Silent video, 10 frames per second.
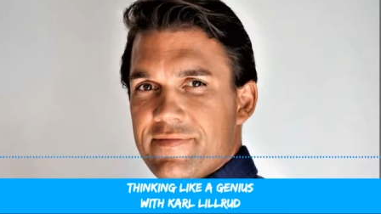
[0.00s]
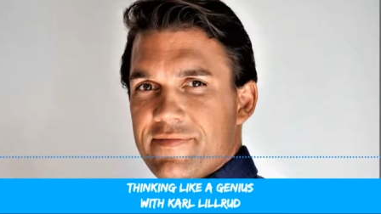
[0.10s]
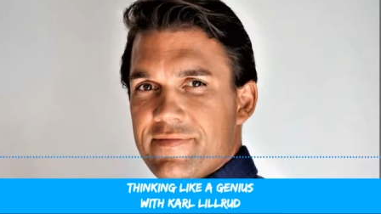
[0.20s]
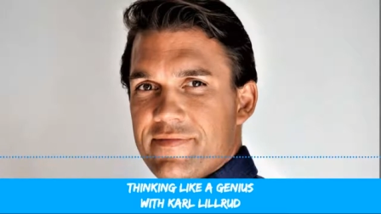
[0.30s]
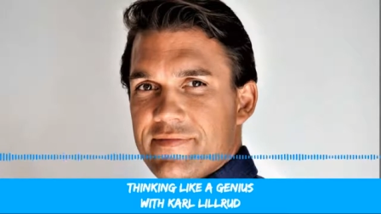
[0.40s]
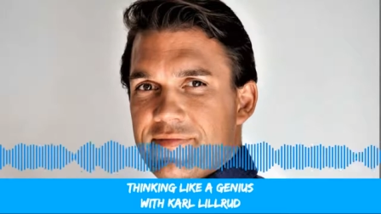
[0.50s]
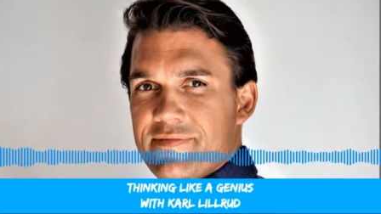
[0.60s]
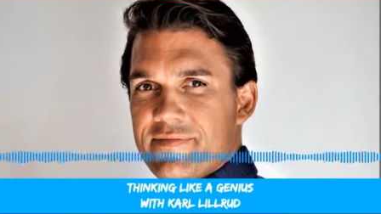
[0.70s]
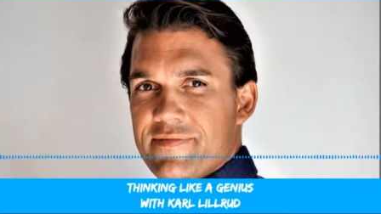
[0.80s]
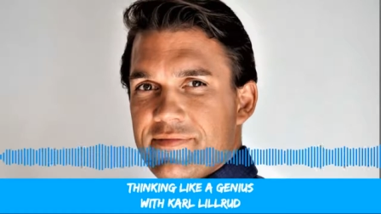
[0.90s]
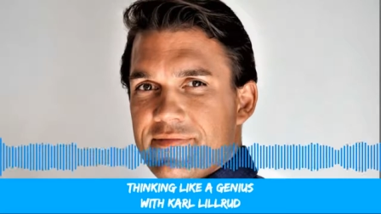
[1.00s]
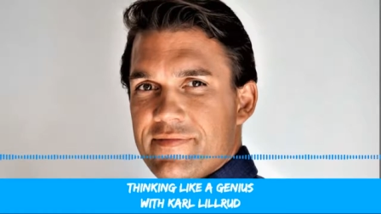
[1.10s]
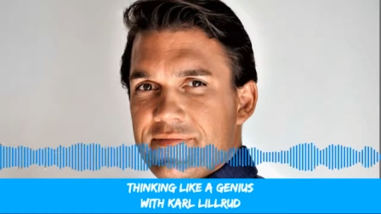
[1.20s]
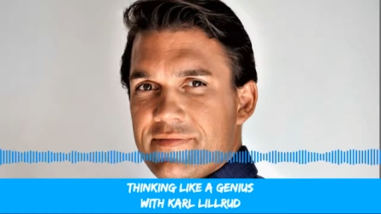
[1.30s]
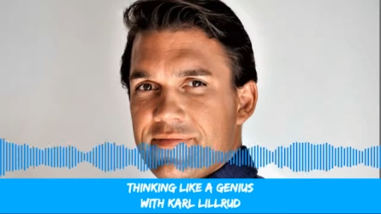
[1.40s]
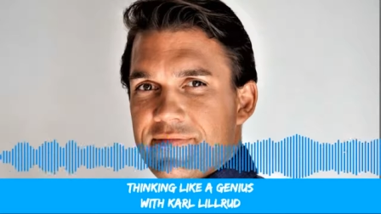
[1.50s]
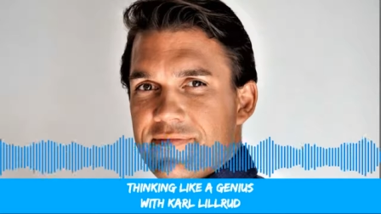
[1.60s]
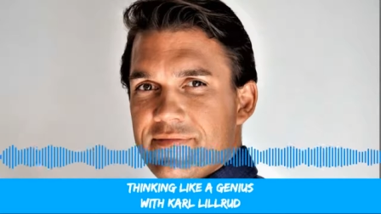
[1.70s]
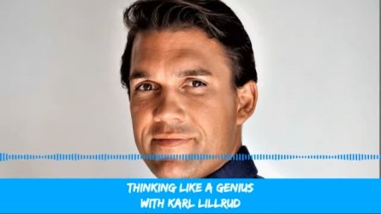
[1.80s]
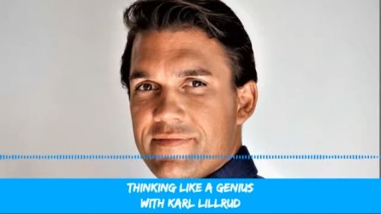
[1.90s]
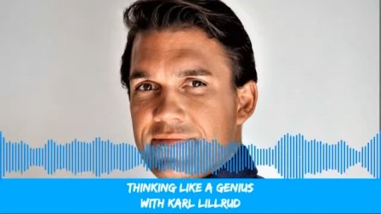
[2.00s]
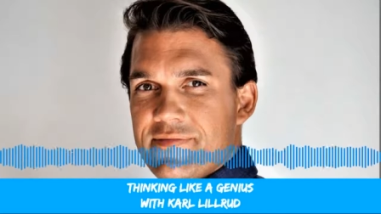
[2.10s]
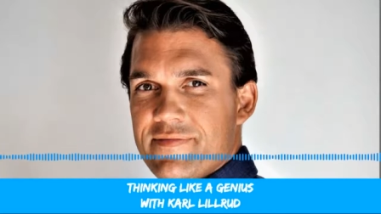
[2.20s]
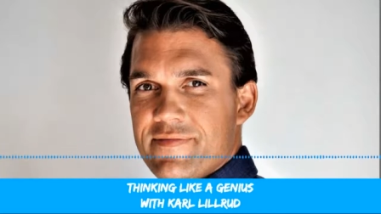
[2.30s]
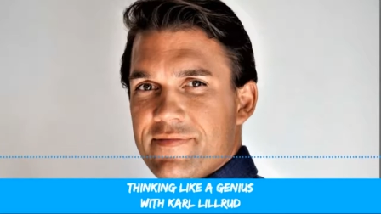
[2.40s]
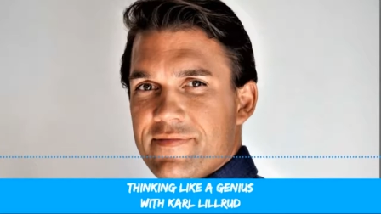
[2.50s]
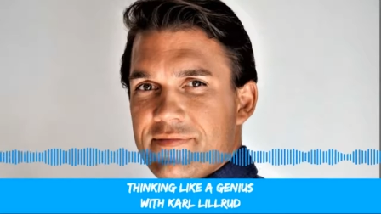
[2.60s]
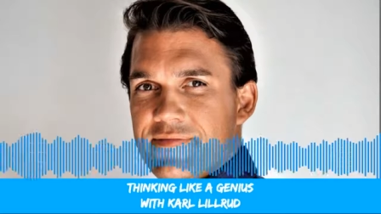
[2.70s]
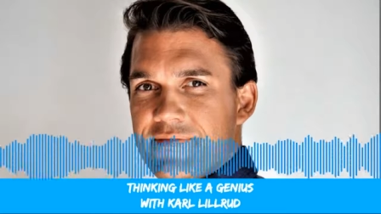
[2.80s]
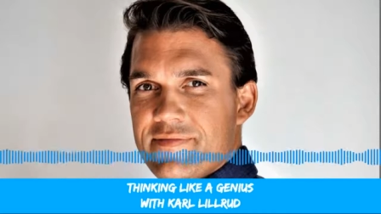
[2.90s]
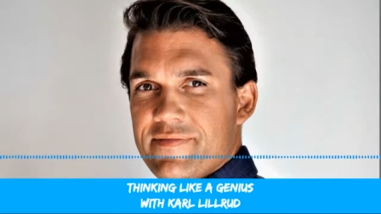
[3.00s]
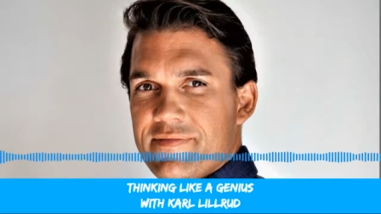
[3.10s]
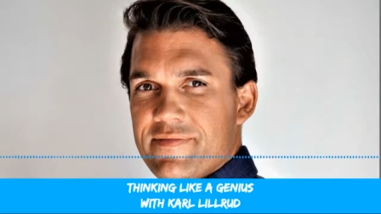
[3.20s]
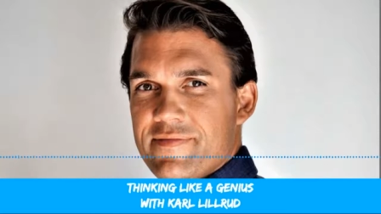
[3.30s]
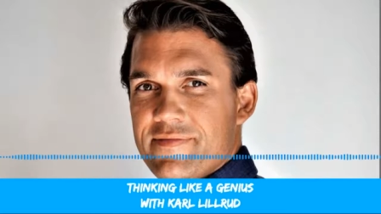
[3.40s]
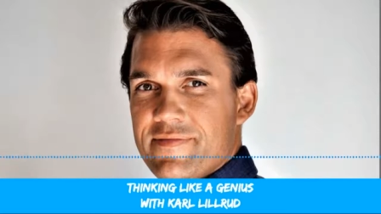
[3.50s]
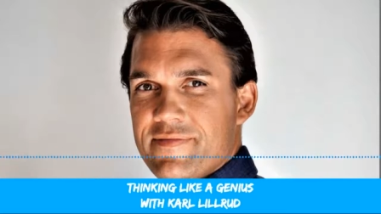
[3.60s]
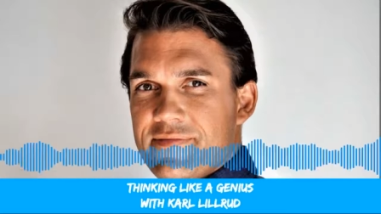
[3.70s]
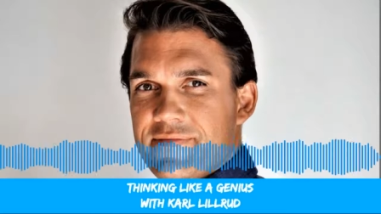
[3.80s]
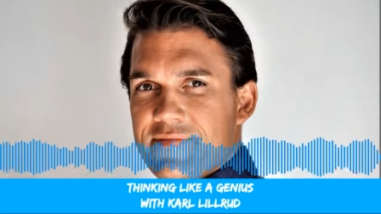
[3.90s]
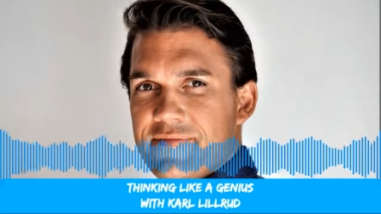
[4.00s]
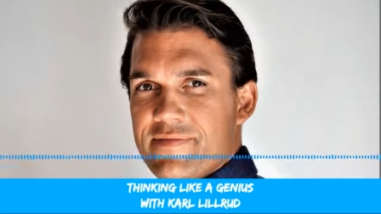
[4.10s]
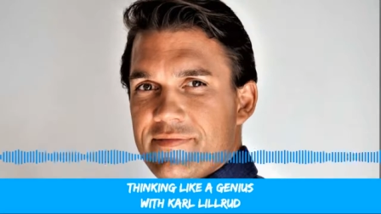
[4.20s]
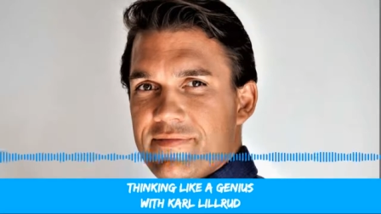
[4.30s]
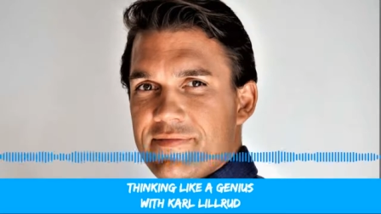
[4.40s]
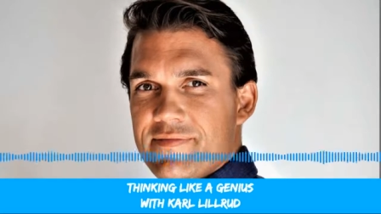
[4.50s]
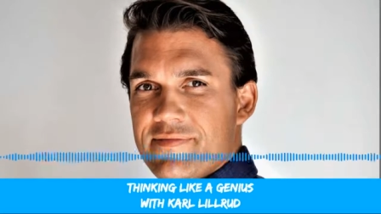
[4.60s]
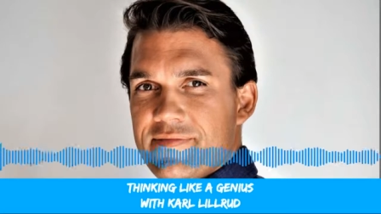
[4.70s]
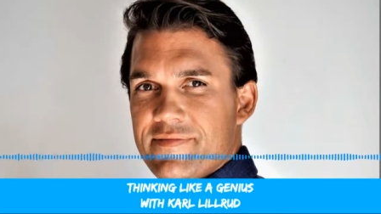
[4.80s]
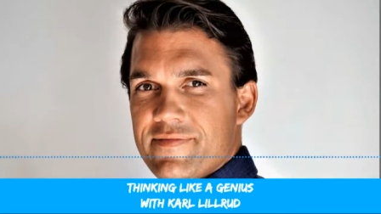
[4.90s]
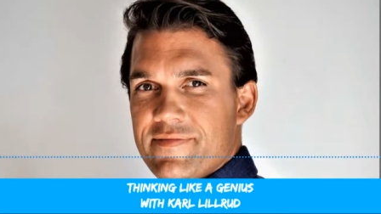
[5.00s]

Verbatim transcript: and we need to make use of our full capacity to get out of this situation.